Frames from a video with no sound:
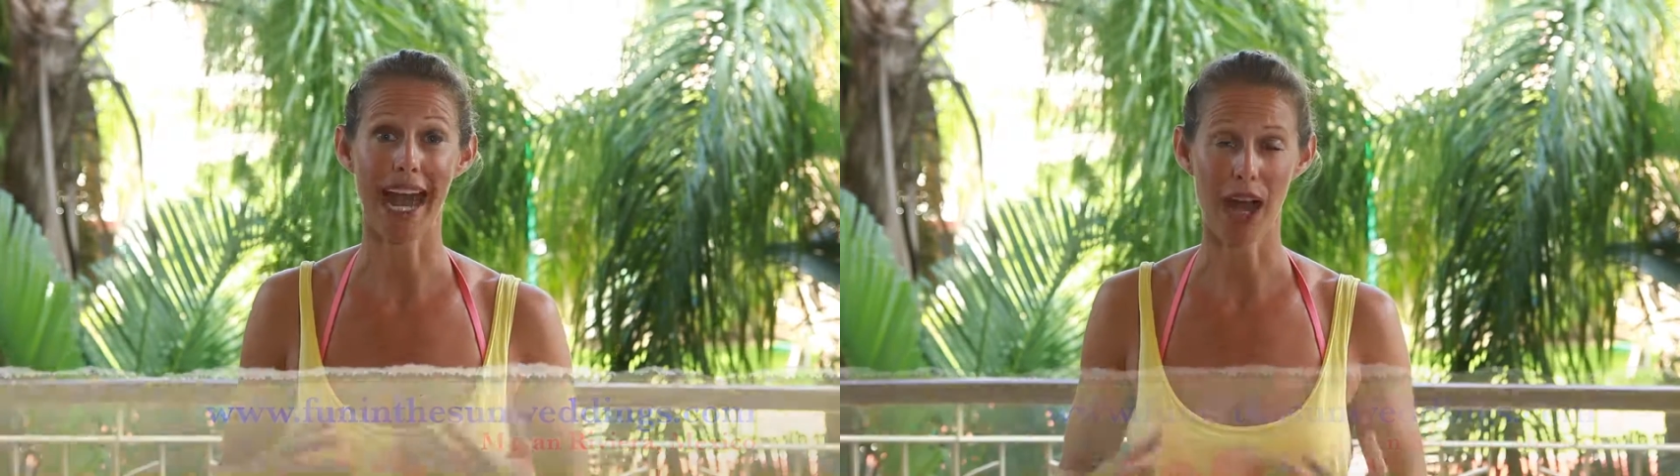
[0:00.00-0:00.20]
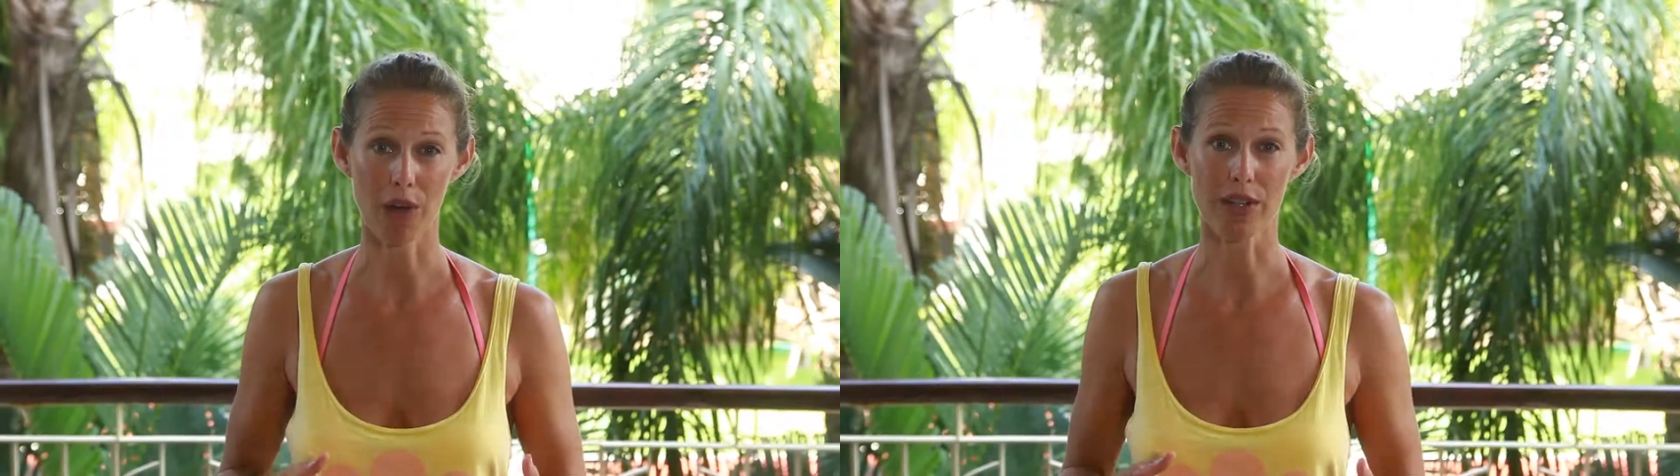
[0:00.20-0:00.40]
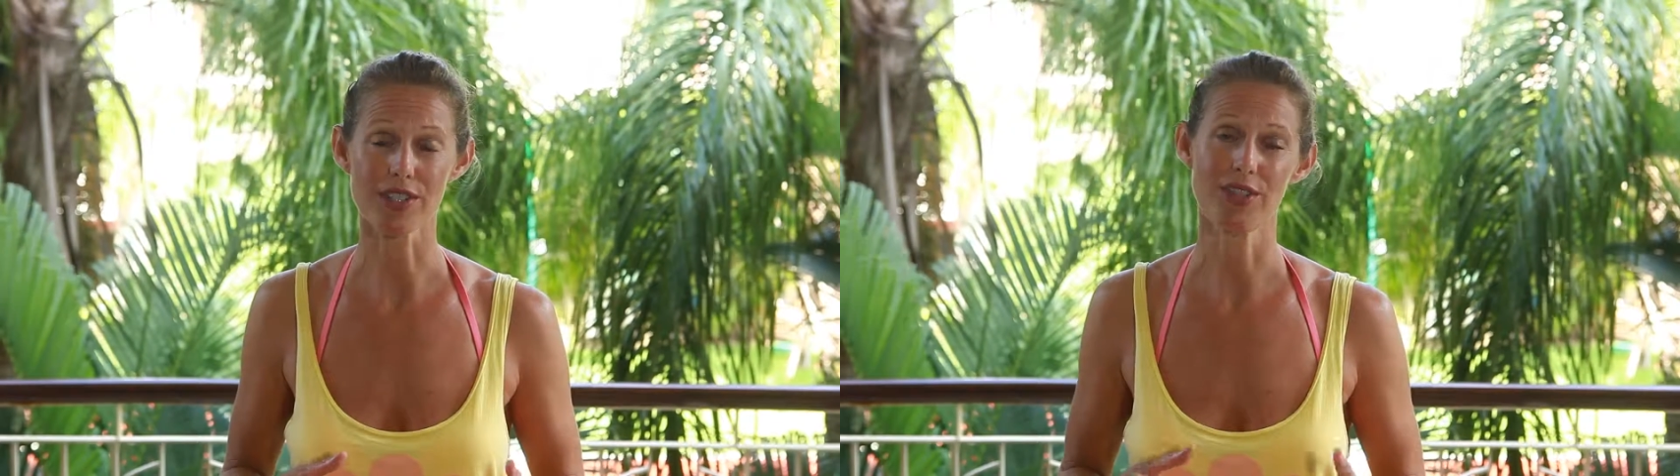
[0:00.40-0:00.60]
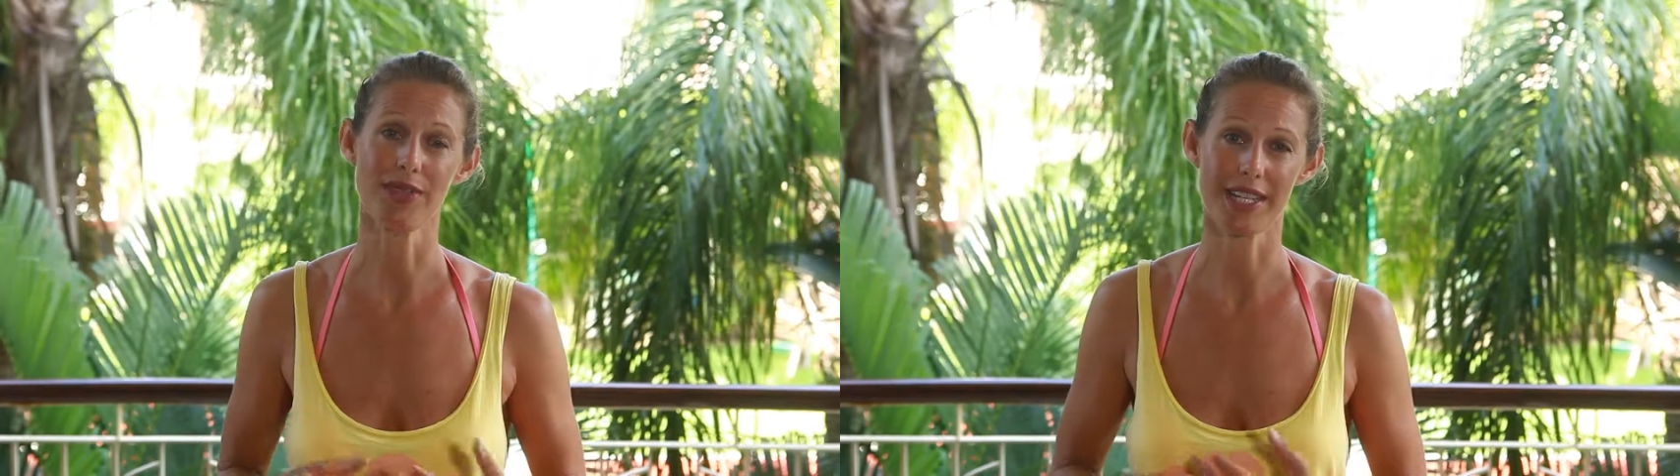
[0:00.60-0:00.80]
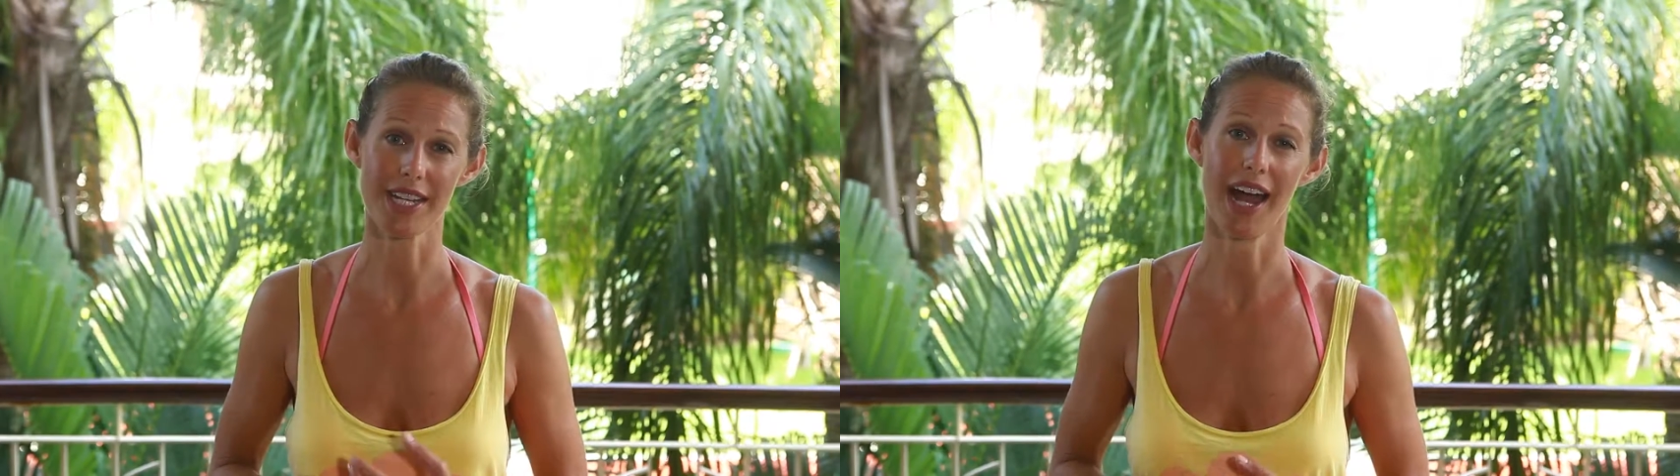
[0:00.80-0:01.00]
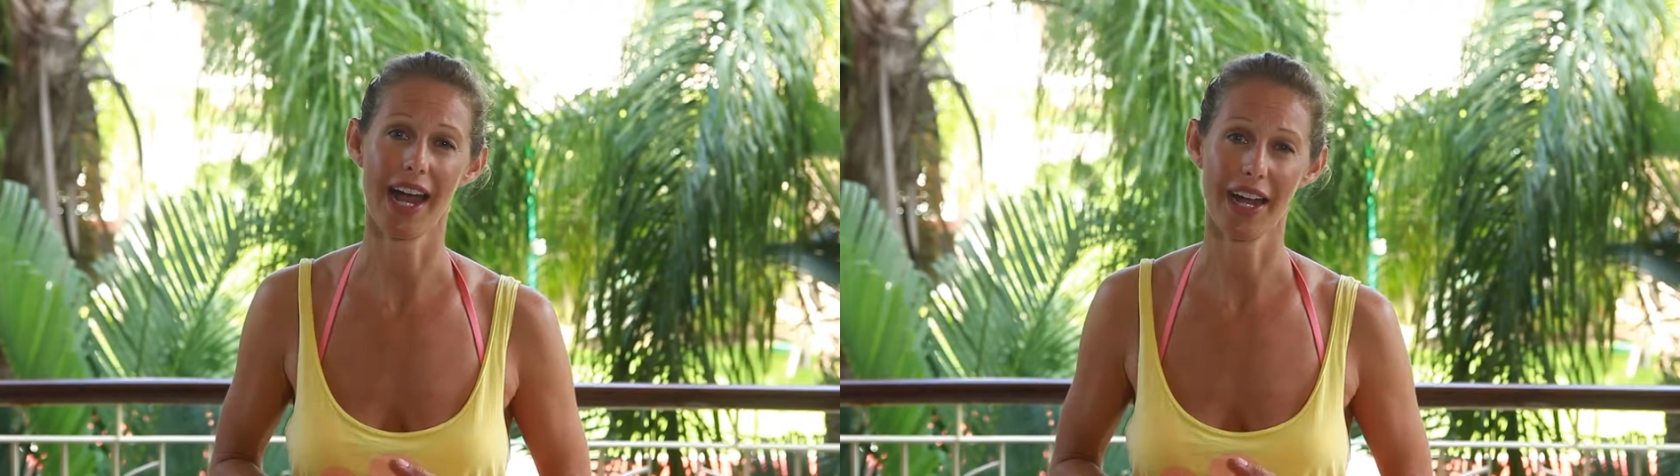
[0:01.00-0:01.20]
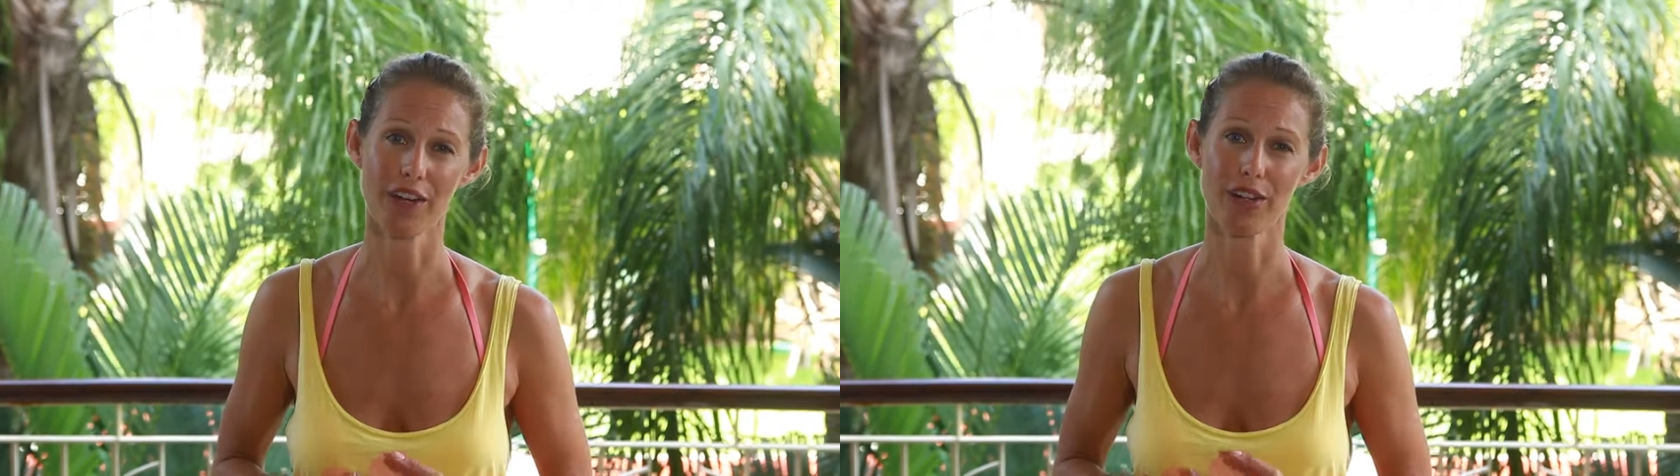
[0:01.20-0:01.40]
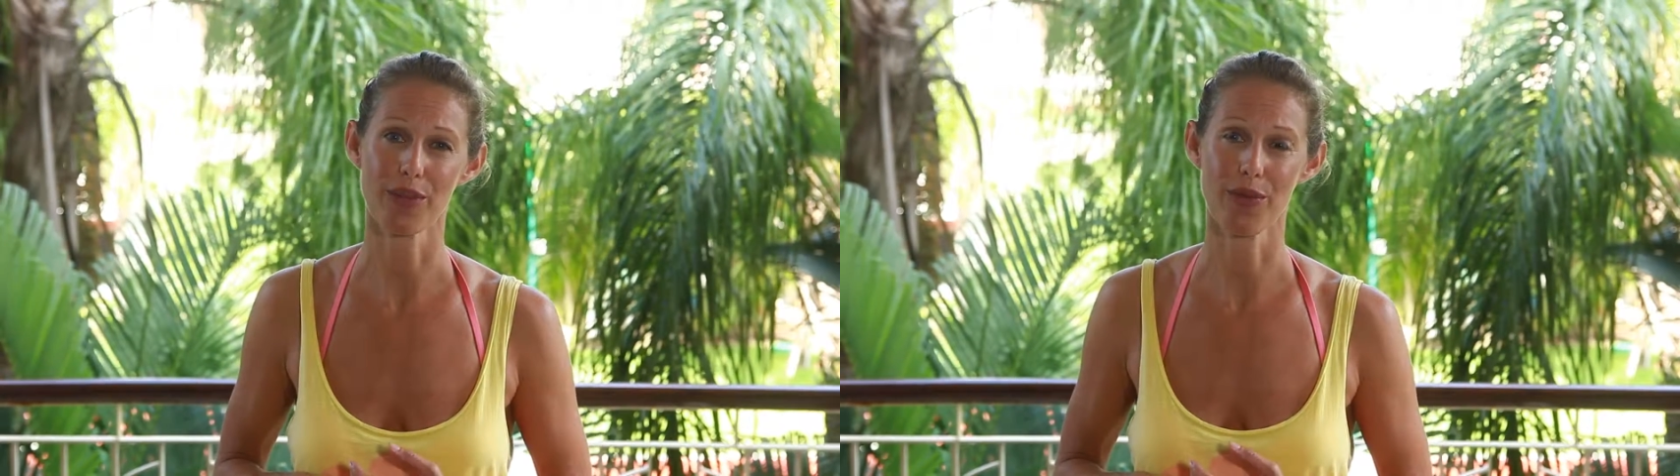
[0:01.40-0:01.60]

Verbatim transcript: hours you need to hire your